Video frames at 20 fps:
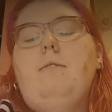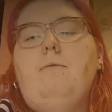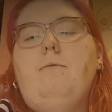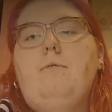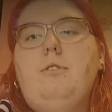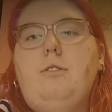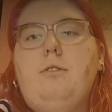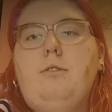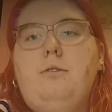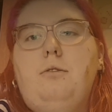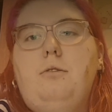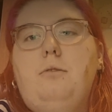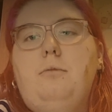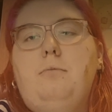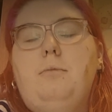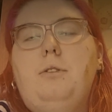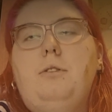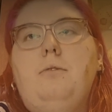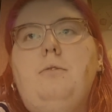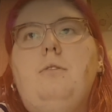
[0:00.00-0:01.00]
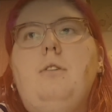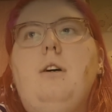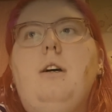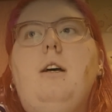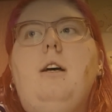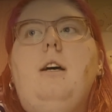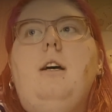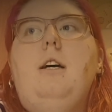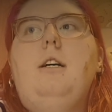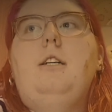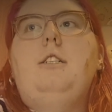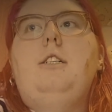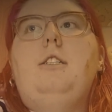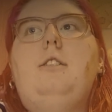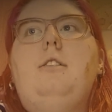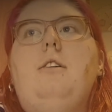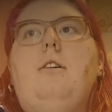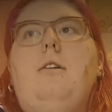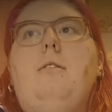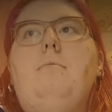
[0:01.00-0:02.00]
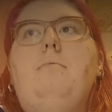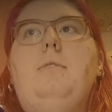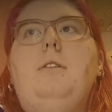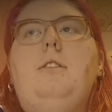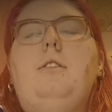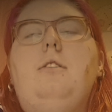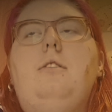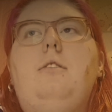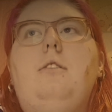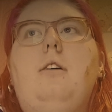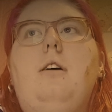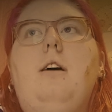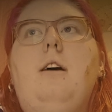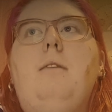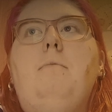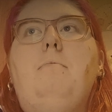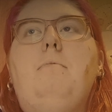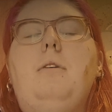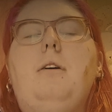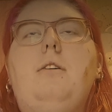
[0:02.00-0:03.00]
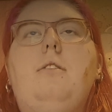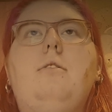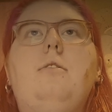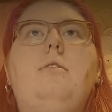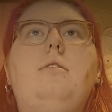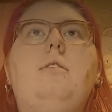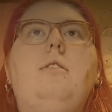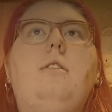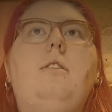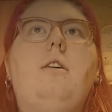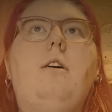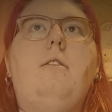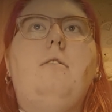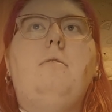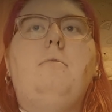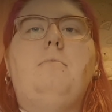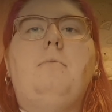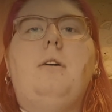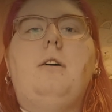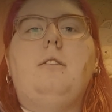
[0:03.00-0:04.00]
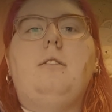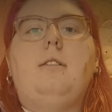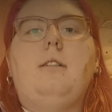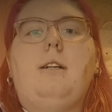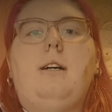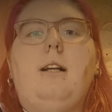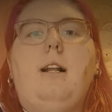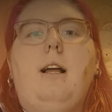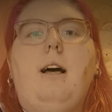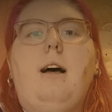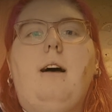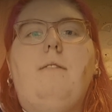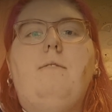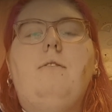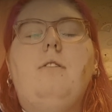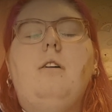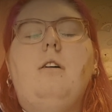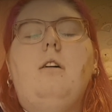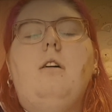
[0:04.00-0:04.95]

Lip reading: was normal, she told me to do, and because the Clav